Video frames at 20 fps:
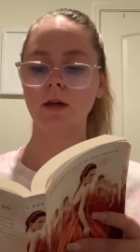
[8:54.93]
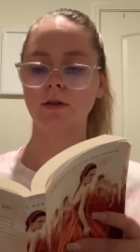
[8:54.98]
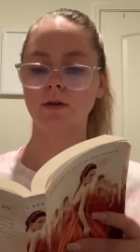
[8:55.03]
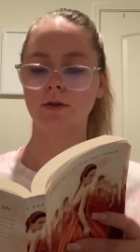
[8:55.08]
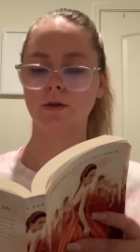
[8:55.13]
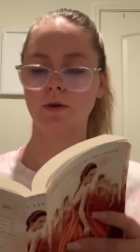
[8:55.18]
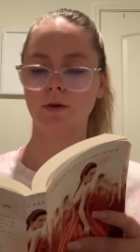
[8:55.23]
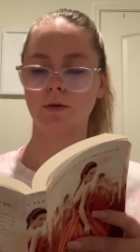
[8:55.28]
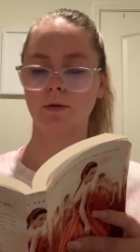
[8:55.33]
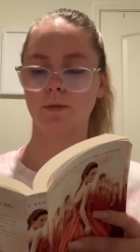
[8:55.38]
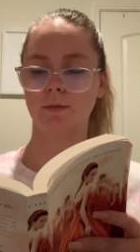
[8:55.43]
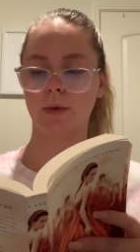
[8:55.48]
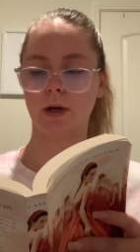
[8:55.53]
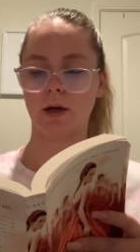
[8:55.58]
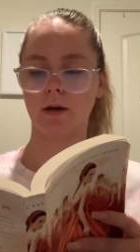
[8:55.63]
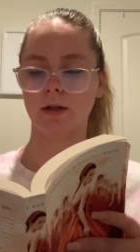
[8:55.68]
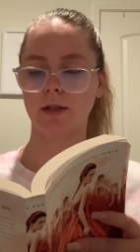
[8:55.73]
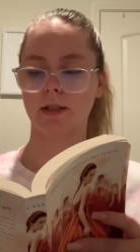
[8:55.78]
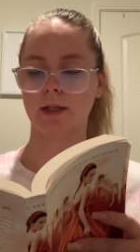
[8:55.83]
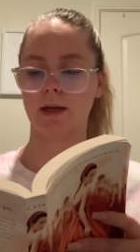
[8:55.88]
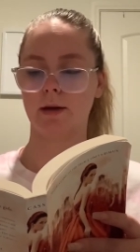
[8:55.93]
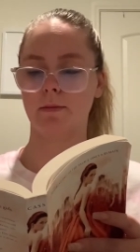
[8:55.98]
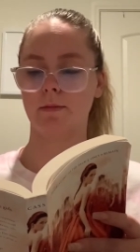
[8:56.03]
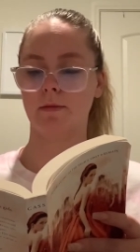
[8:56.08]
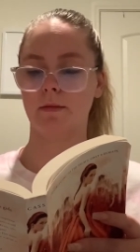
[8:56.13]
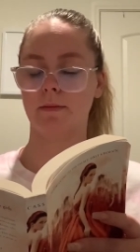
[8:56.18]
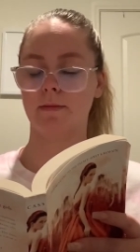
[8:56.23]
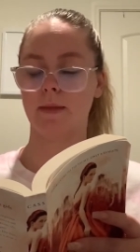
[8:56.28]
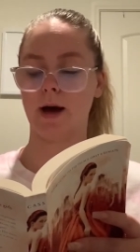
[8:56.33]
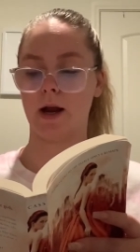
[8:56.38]
True, Mary
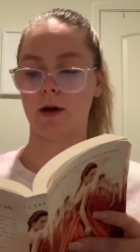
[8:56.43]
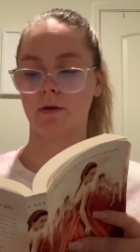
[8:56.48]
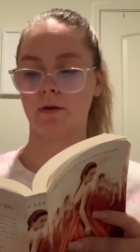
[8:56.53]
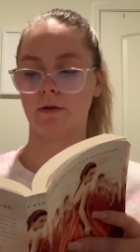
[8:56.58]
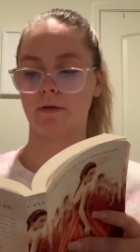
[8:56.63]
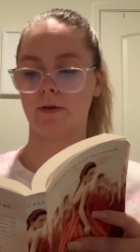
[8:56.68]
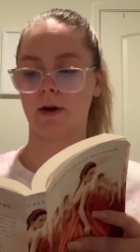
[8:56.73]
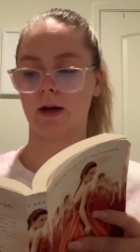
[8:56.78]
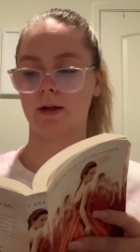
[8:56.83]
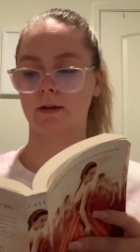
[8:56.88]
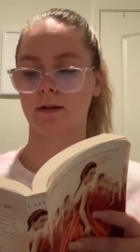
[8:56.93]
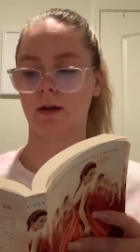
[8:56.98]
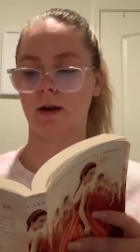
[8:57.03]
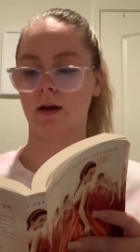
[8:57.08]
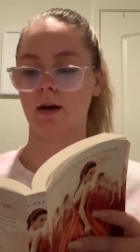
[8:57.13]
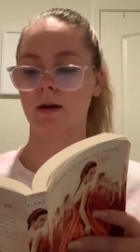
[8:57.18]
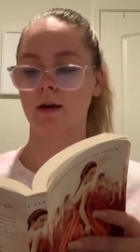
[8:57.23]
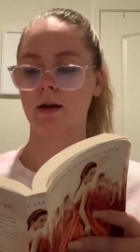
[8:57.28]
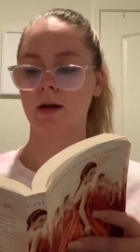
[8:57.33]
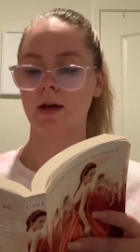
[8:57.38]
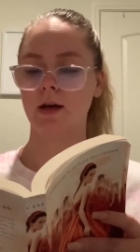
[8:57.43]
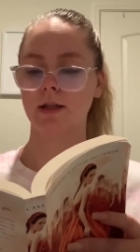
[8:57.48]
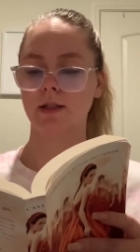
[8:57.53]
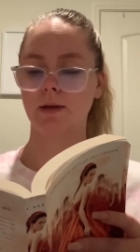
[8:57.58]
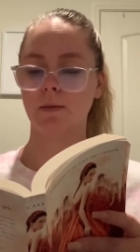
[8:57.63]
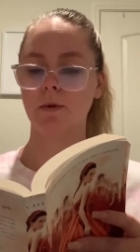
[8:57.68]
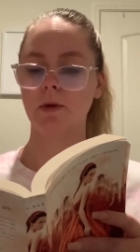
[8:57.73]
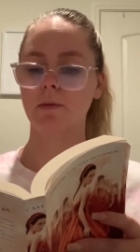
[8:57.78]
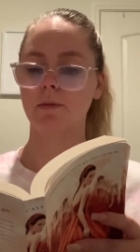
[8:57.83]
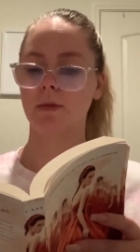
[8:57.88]
said matter-of-factly.
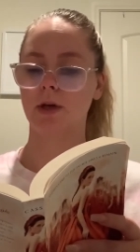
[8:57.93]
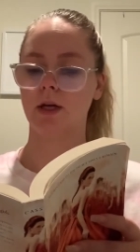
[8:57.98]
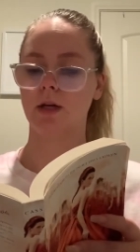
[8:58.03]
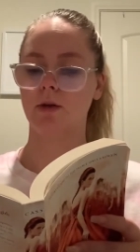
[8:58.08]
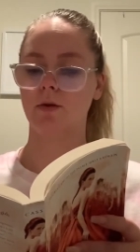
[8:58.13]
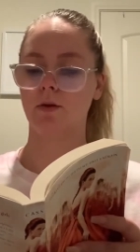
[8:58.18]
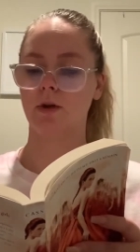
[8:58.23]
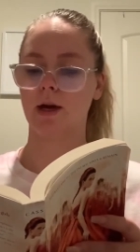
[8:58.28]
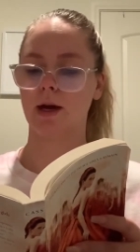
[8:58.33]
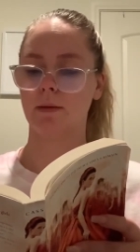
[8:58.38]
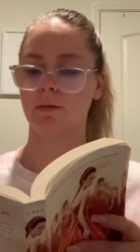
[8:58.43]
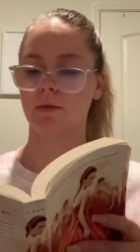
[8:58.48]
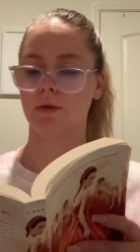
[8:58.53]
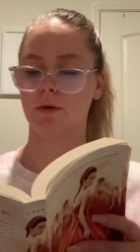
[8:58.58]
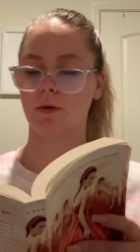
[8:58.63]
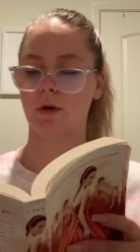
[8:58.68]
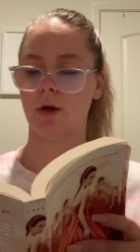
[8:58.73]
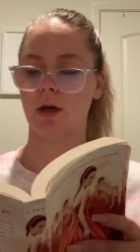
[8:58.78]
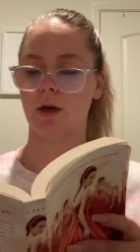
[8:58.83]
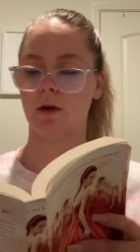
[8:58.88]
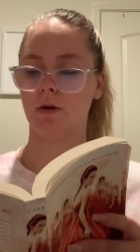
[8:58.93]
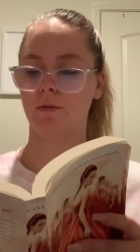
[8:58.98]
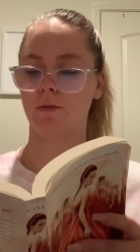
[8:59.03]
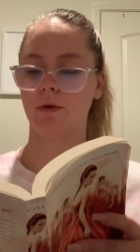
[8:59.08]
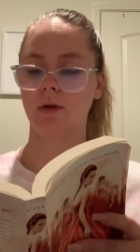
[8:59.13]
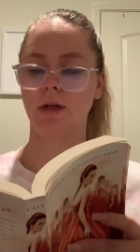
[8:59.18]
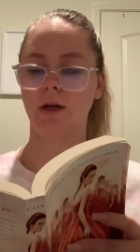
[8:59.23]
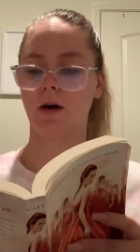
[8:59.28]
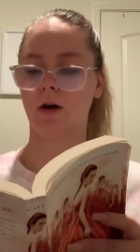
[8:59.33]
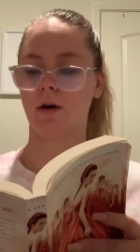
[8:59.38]
Some of the men who came through here
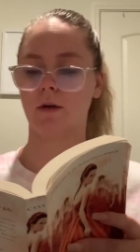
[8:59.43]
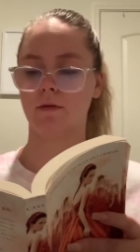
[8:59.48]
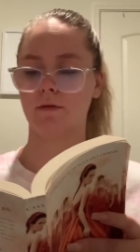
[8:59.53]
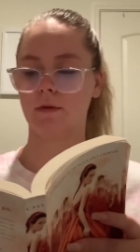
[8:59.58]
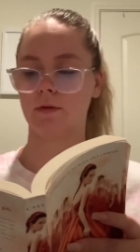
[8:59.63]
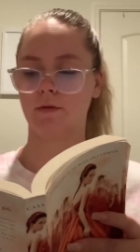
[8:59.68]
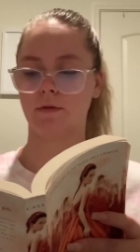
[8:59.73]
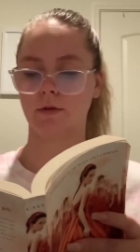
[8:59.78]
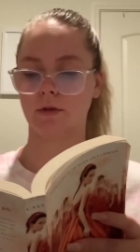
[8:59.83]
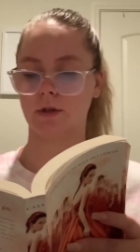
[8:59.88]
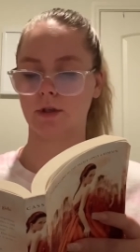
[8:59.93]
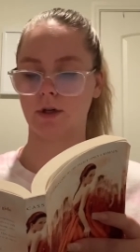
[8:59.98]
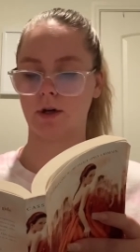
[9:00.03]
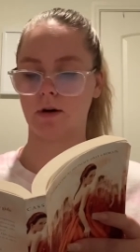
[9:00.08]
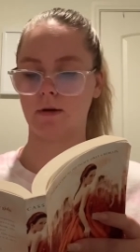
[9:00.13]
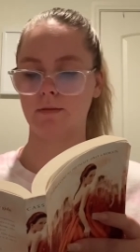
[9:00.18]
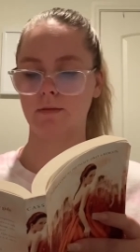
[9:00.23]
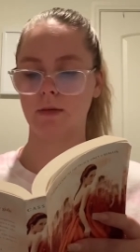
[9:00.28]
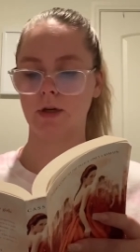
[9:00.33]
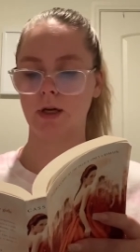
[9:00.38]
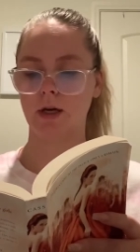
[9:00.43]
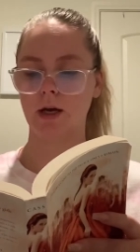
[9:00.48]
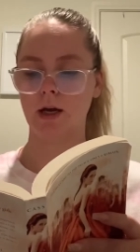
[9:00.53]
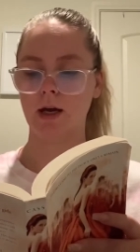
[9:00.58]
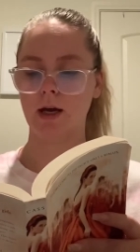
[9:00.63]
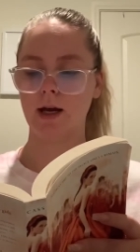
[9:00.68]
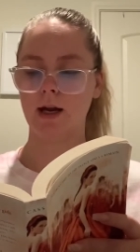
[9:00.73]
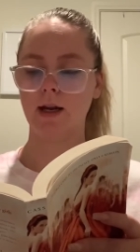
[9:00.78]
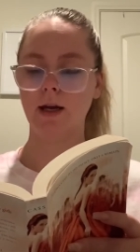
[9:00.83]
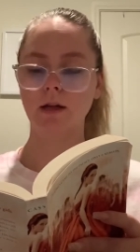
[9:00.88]
really aren't fit for the job.
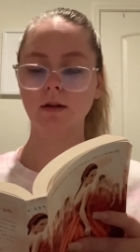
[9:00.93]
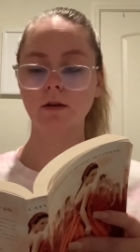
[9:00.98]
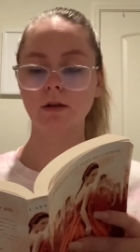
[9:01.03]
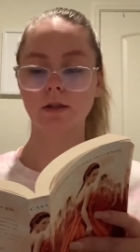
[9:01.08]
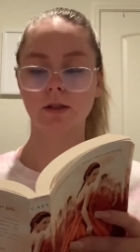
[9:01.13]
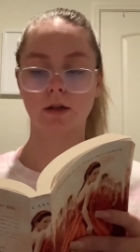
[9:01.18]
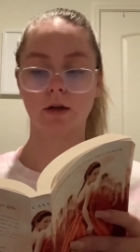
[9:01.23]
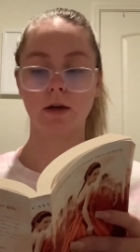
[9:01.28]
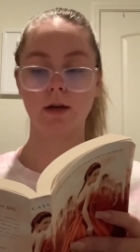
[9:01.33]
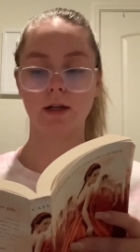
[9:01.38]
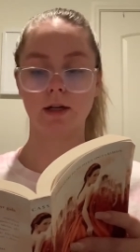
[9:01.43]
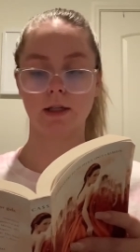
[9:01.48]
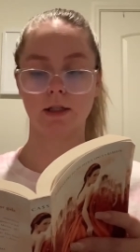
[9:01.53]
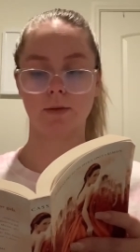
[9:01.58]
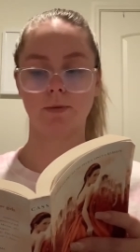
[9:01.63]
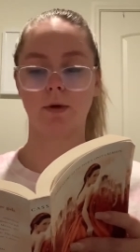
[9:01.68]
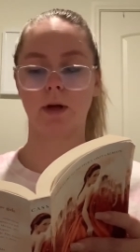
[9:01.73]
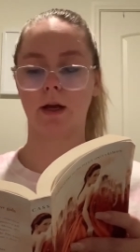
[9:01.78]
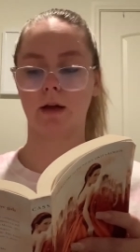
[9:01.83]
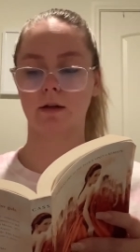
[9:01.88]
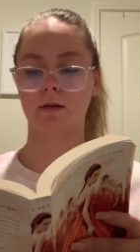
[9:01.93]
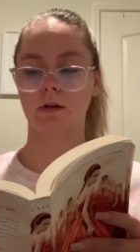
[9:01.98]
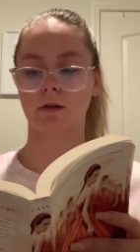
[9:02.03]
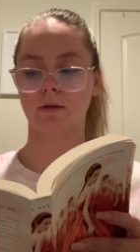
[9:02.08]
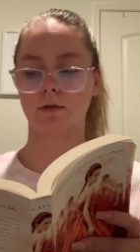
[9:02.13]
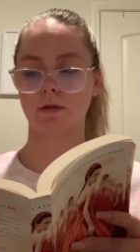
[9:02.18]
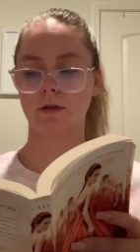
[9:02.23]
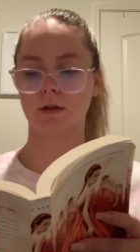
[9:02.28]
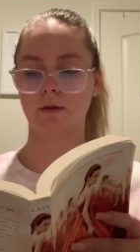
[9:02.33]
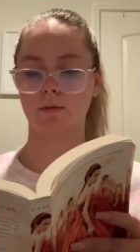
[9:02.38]
And he looks good in his plain
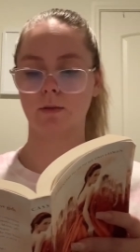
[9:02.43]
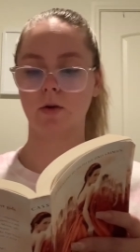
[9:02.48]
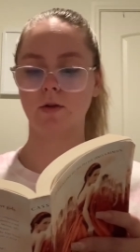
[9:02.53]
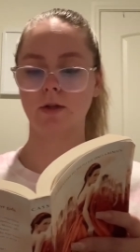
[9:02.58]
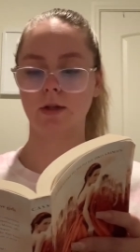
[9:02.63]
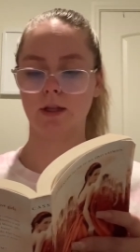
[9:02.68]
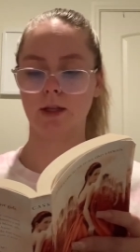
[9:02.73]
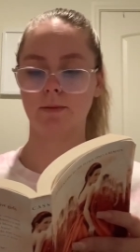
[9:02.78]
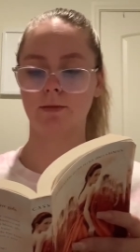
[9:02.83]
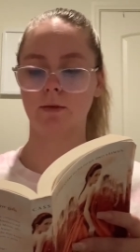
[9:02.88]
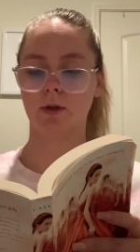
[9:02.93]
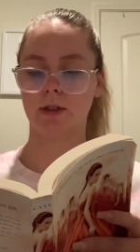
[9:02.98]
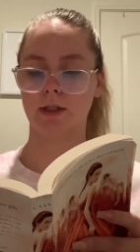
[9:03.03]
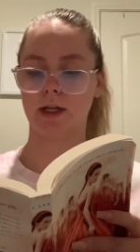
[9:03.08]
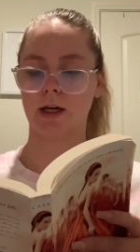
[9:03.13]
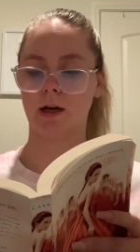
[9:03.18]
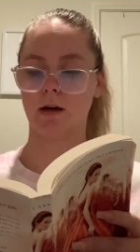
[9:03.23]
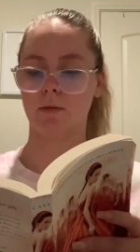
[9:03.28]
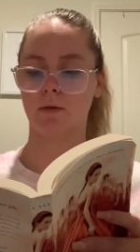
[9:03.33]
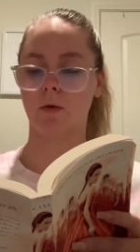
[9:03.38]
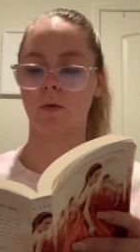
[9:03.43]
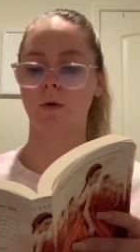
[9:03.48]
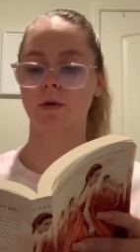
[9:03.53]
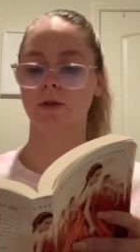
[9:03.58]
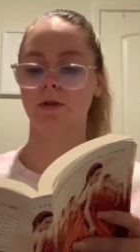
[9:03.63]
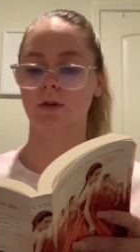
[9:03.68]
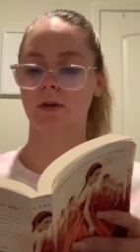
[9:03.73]
clothes. Most of them look terrible once you